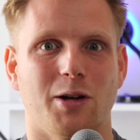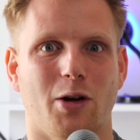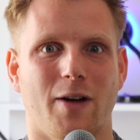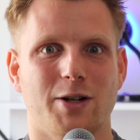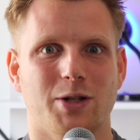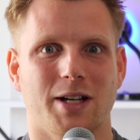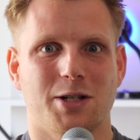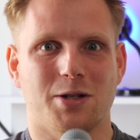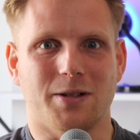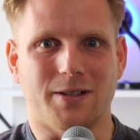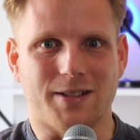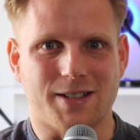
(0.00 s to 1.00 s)

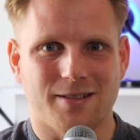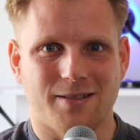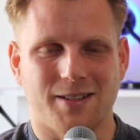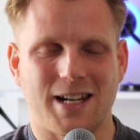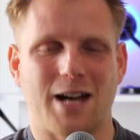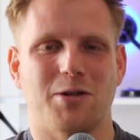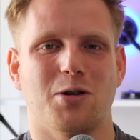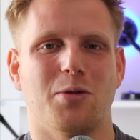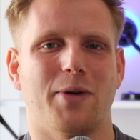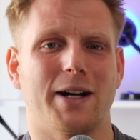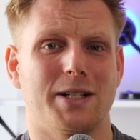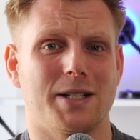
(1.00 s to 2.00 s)
Congratulations! Now your
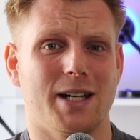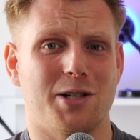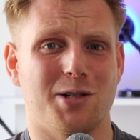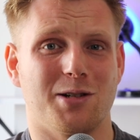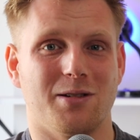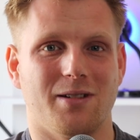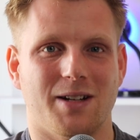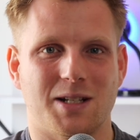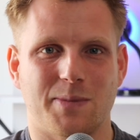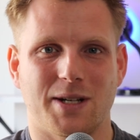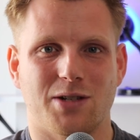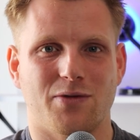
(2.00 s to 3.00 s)
practice session
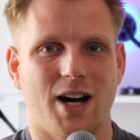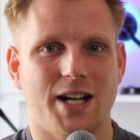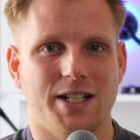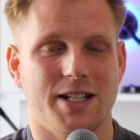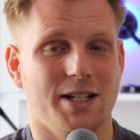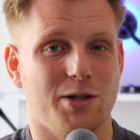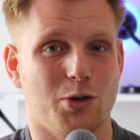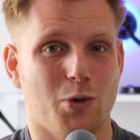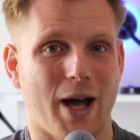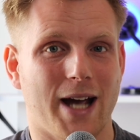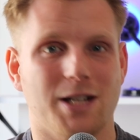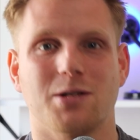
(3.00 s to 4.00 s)
has been divided into
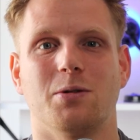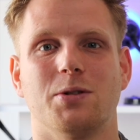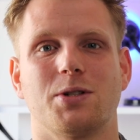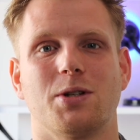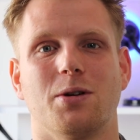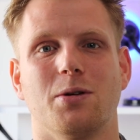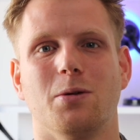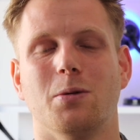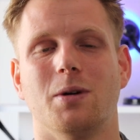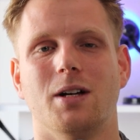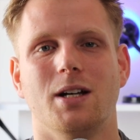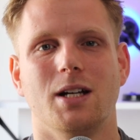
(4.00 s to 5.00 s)
8 or so
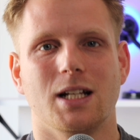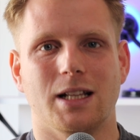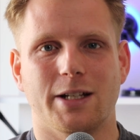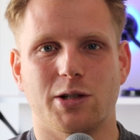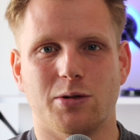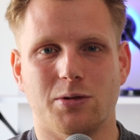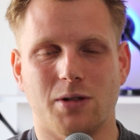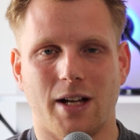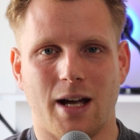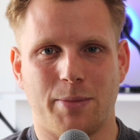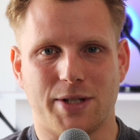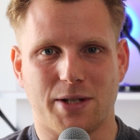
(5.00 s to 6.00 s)
little
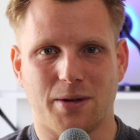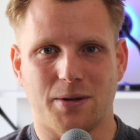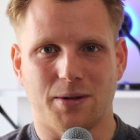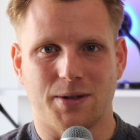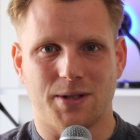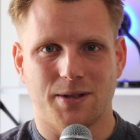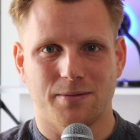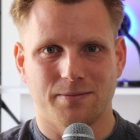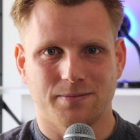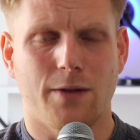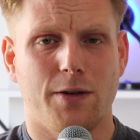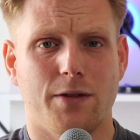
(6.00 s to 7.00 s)
episodes.
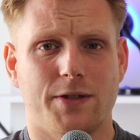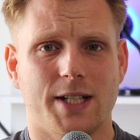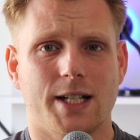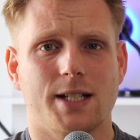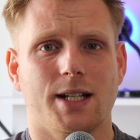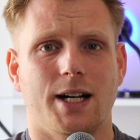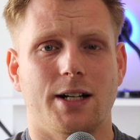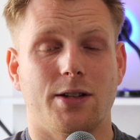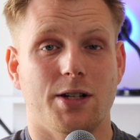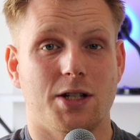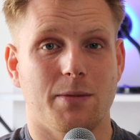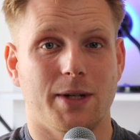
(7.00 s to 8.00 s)
If you've set aside
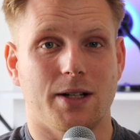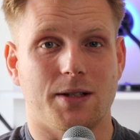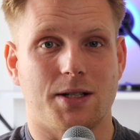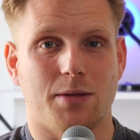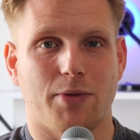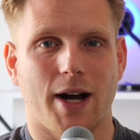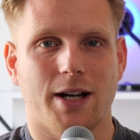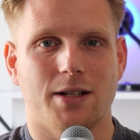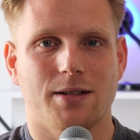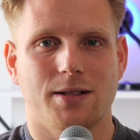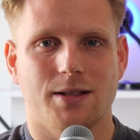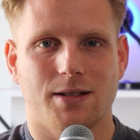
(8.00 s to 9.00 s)
30 minutes to
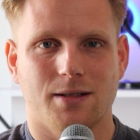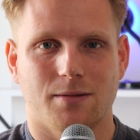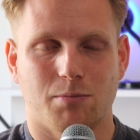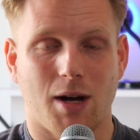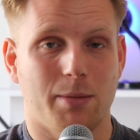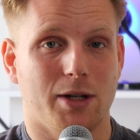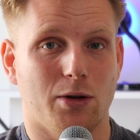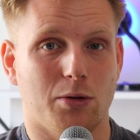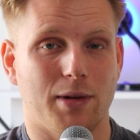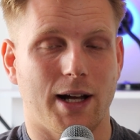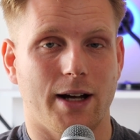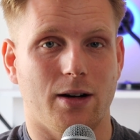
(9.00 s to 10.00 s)
practice, maybe you'll
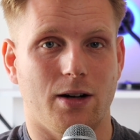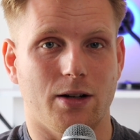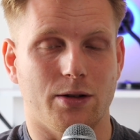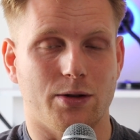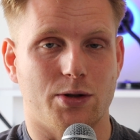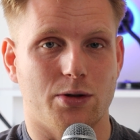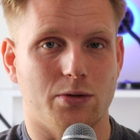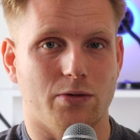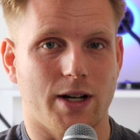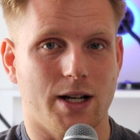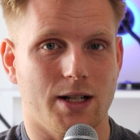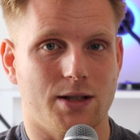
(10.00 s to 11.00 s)
play on 2
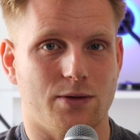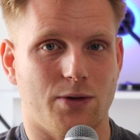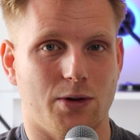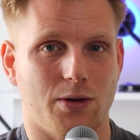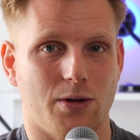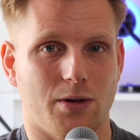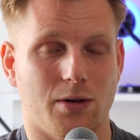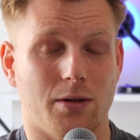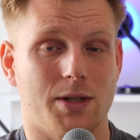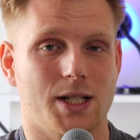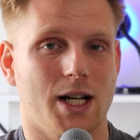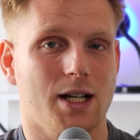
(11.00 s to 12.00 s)
reeds for
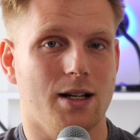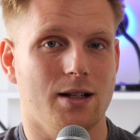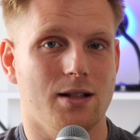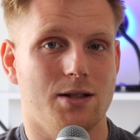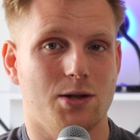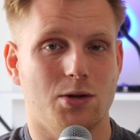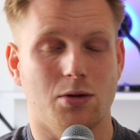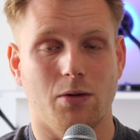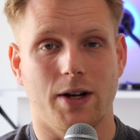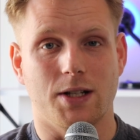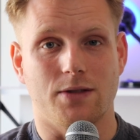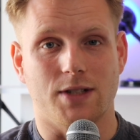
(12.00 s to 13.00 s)
studies, 2
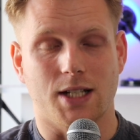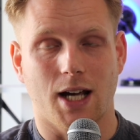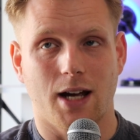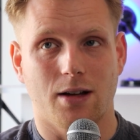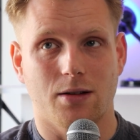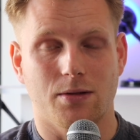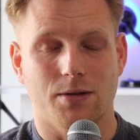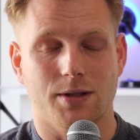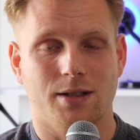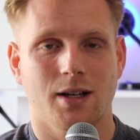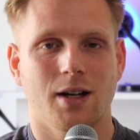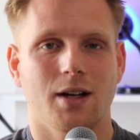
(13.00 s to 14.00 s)
reeds for scales,